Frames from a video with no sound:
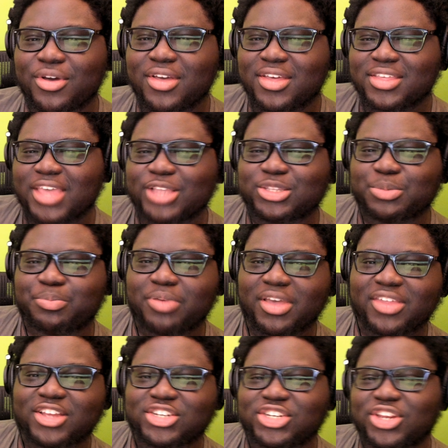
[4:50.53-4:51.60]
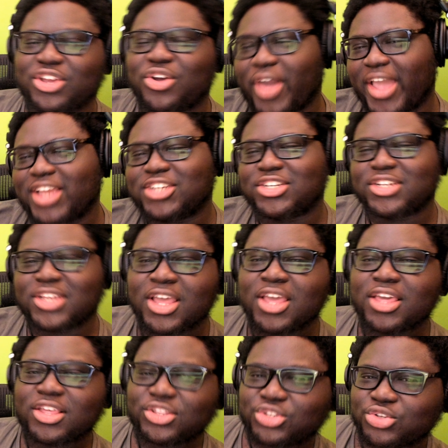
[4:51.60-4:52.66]
You get to play that shit, go, actually,
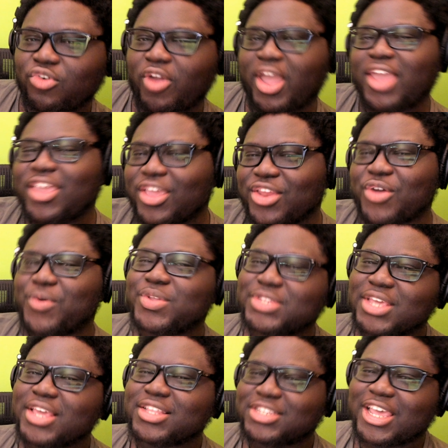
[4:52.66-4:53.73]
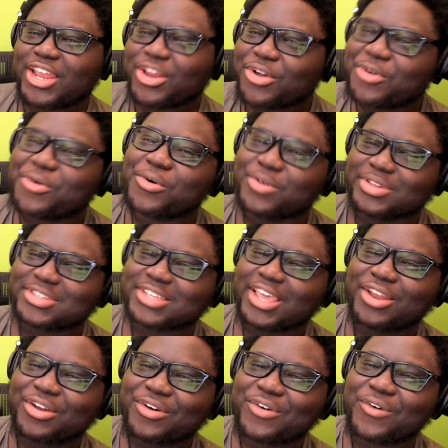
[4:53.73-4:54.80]
it's alright, you know? It's kinda cool, it's kinda
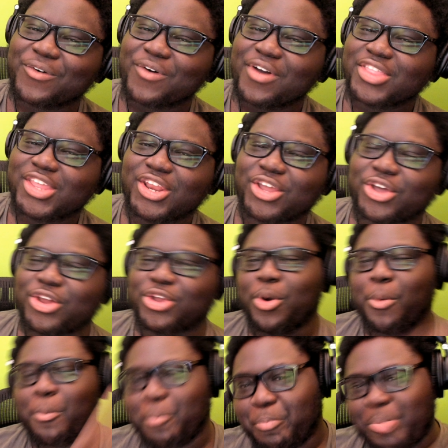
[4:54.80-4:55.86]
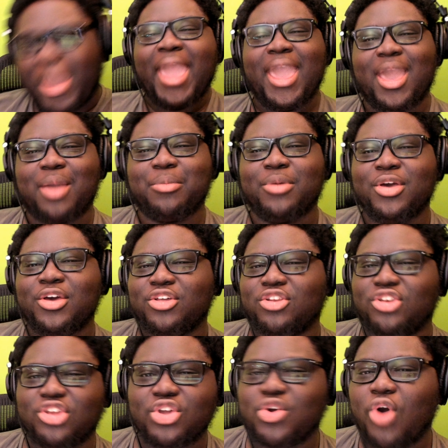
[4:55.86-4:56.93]
cool. And they're gonna go, BAM!
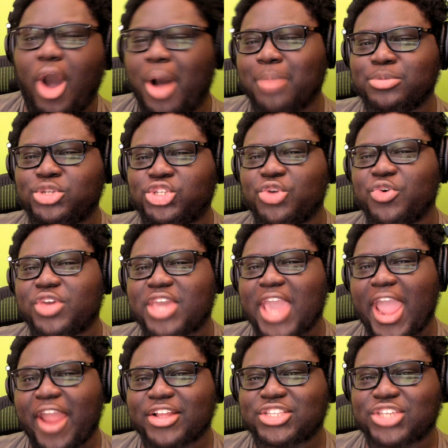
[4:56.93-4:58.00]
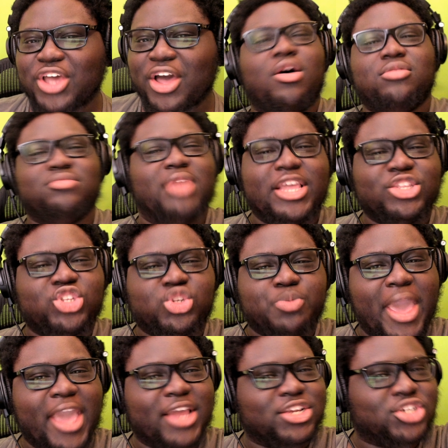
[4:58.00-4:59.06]
New ARMS 2 character in
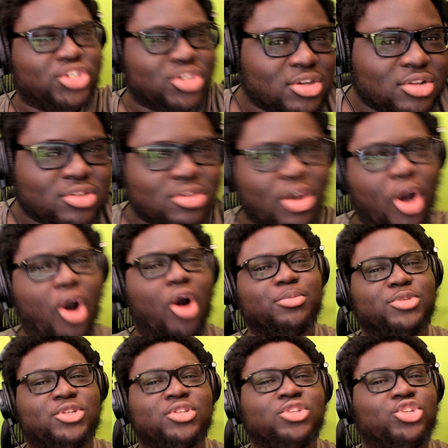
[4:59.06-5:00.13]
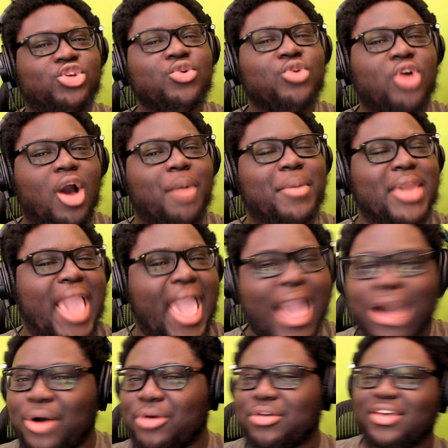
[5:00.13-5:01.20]
Smash, ARMS 2 coming
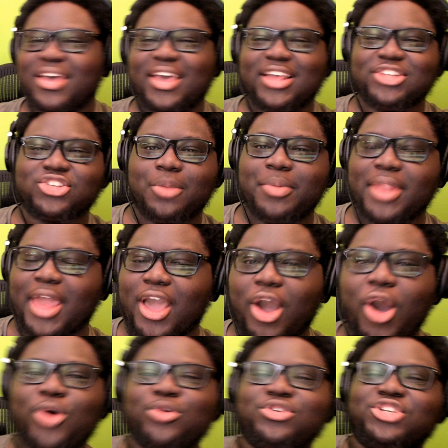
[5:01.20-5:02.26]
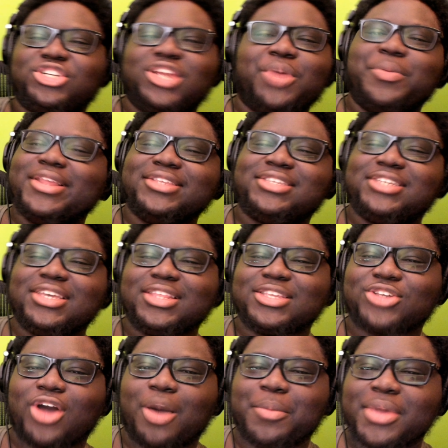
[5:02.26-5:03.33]
out, and it's gonna be like, oh shit, we didn't see this
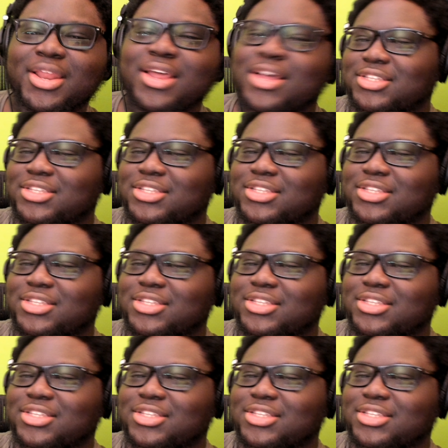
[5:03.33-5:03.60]
coming.